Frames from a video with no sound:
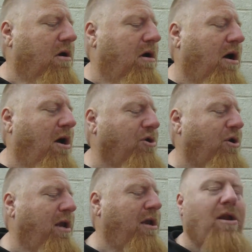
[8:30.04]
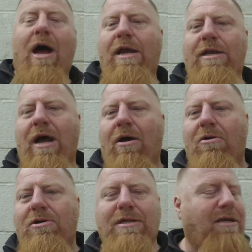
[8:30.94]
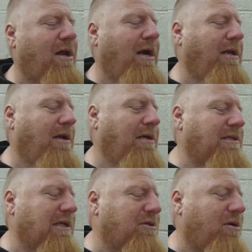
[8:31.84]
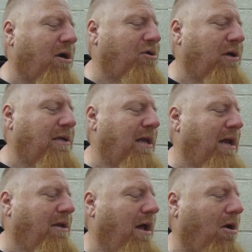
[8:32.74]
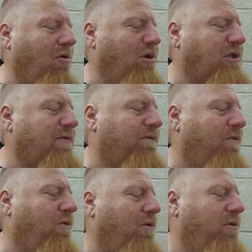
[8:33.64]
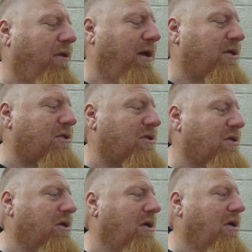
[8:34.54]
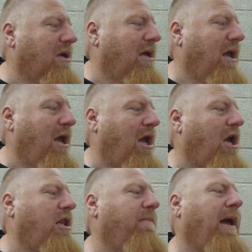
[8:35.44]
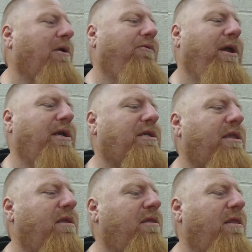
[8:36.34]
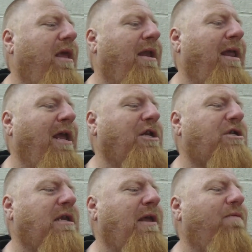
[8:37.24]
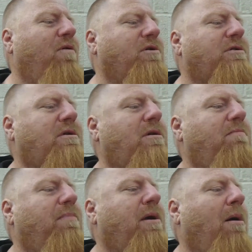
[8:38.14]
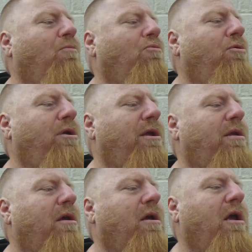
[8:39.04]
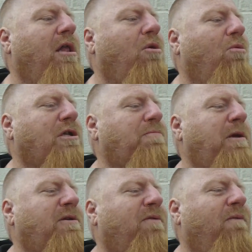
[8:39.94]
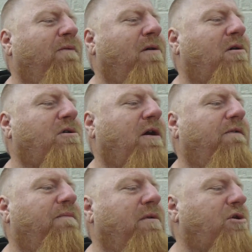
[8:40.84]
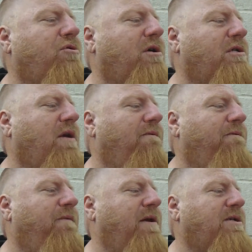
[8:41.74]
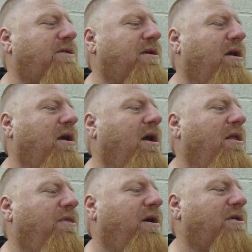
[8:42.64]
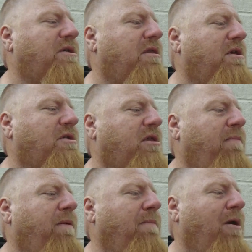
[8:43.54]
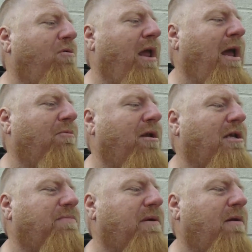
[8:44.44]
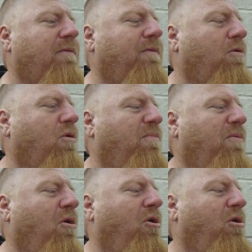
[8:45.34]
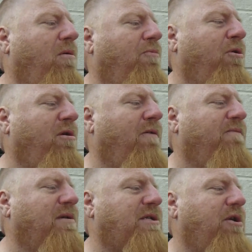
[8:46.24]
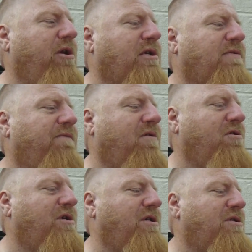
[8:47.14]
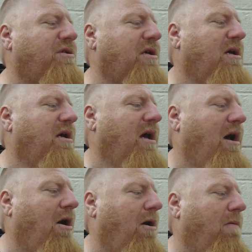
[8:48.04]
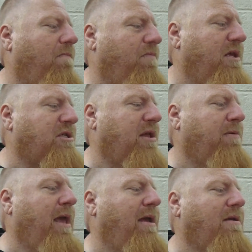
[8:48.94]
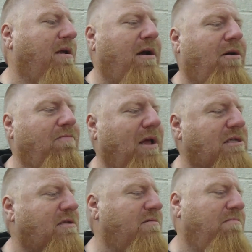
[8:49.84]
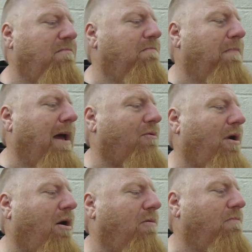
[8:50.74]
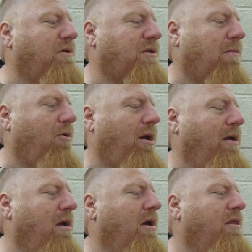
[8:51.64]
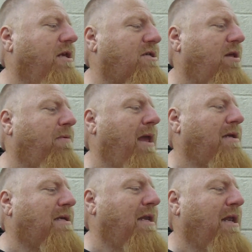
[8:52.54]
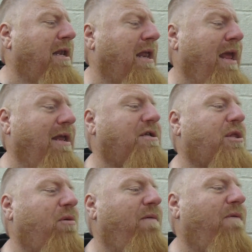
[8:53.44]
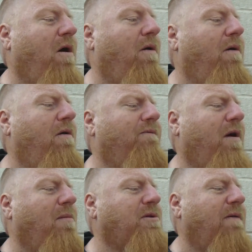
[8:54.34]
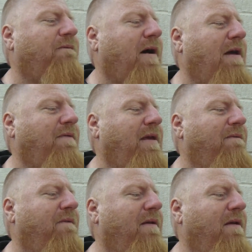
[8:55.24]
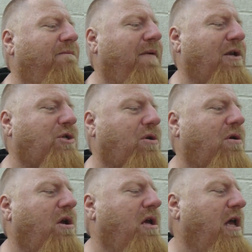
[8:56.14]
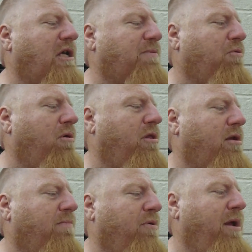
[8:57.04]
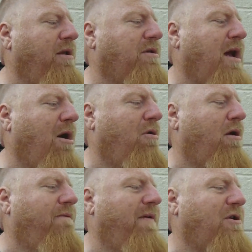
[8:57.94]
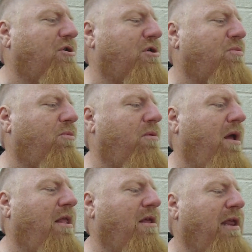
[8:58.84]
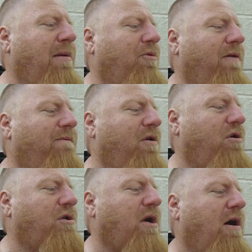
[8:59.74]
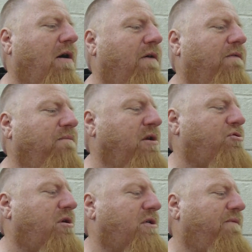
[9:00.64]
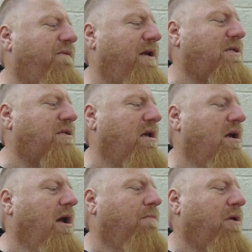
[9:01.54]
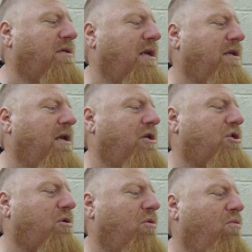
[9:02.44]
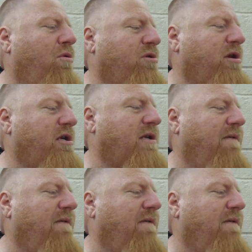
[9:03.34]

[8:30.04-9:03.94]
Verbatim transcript: one hundred nine dollars and ninety-nine cents, so one hundred ten dollars for this. And the back reads, an ancient evil has become rooted in the once peaceful village of Mitra's Fist. Thus the sleepy mountain hamlet has become a focal part, point of mysterious villages. Um, this slipcase, um, that's background summary. This slipcase contains three vol volumes of five E Adventure. Explore the complete tower adventures and the neighboring village of Mitra's Fist, plus additional wilderness